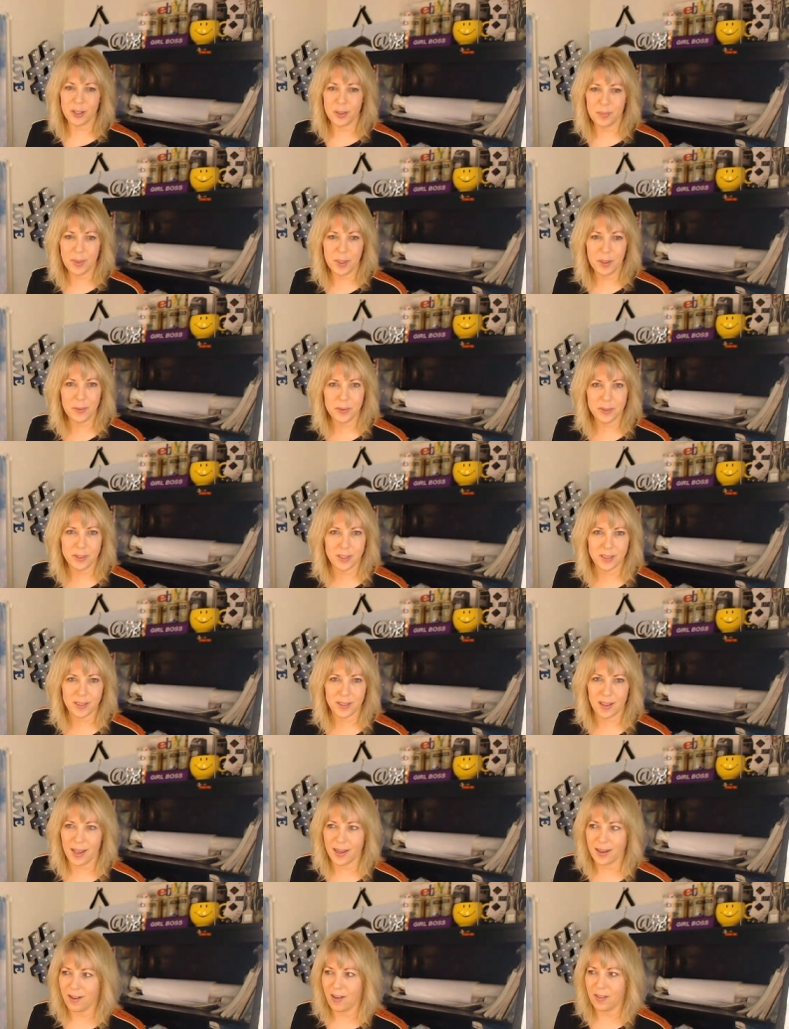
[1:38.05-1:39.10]
Shipping was just
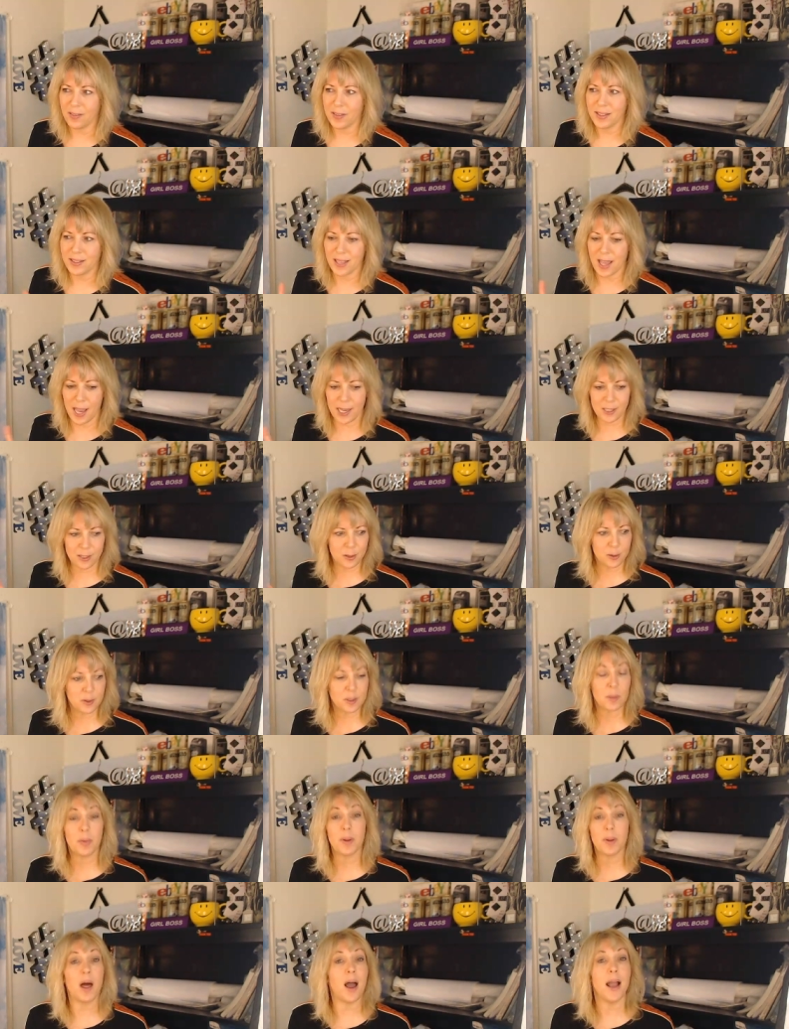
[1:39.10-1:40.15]
like all these extra
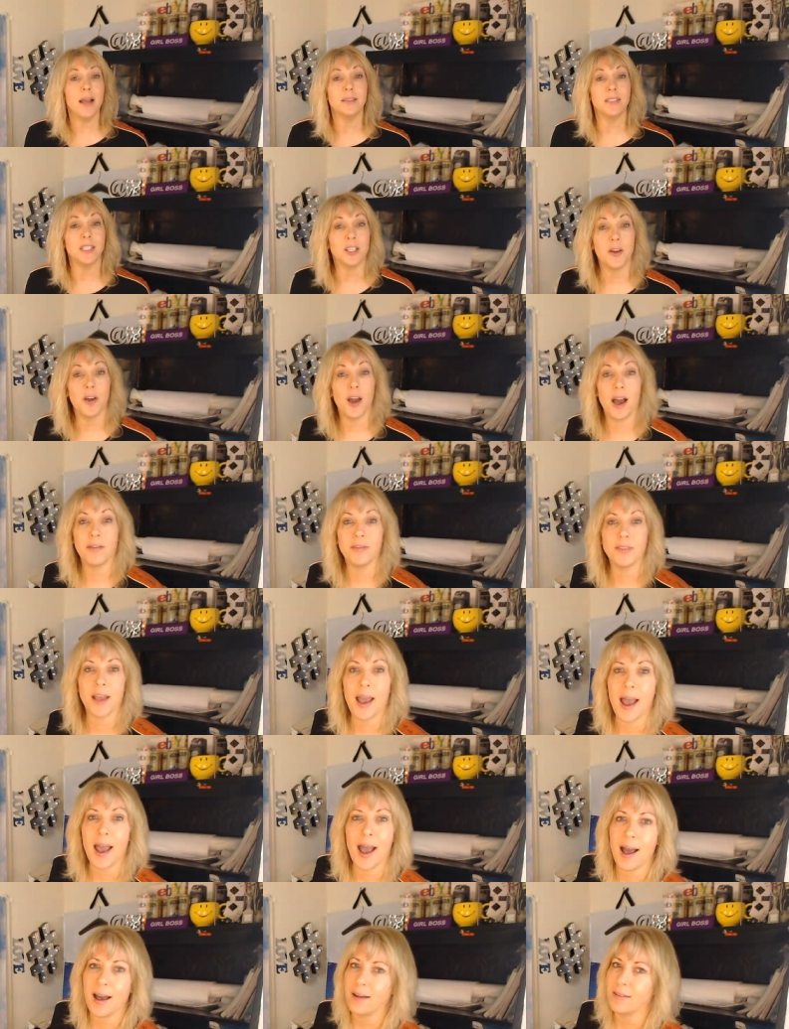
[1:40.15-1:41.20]
supplies that you have to
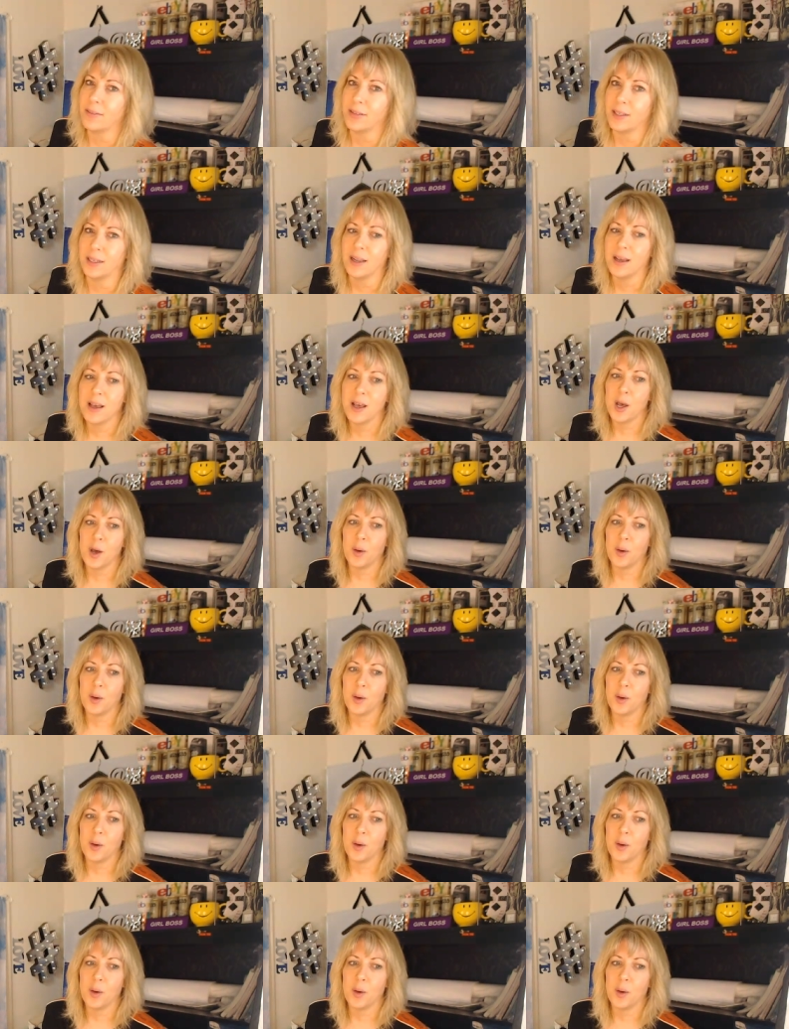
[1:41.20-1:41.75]
have, and